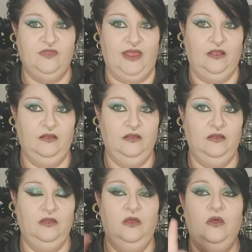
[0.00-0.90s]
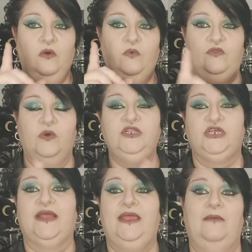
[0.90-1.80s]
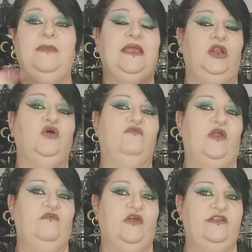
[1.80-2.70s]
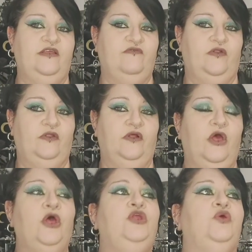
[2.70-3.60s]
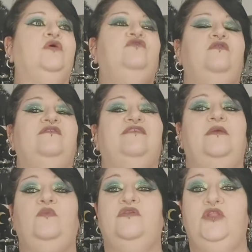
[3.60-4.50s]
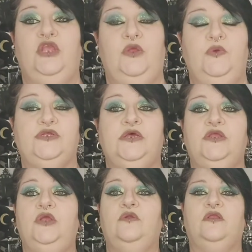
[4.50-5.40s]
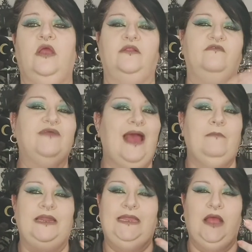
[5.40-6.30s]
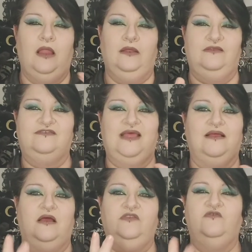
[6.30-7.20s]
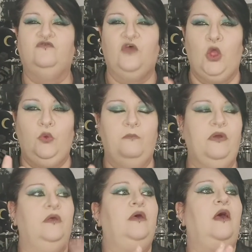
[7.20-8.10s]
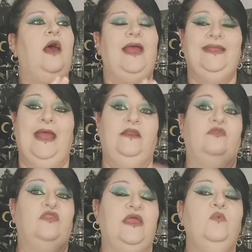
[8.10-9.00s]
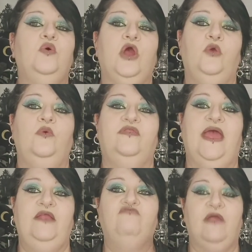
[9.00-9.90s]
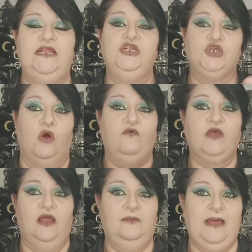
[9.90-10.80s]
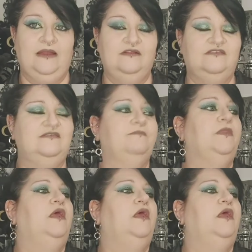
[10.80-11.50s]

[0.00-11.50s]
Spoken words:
of thing, with one jacket and make it look very, very different. You can do the same with nude, you kind of camely colours, that kind of taupe. Again, they will go with a range of colour palettes,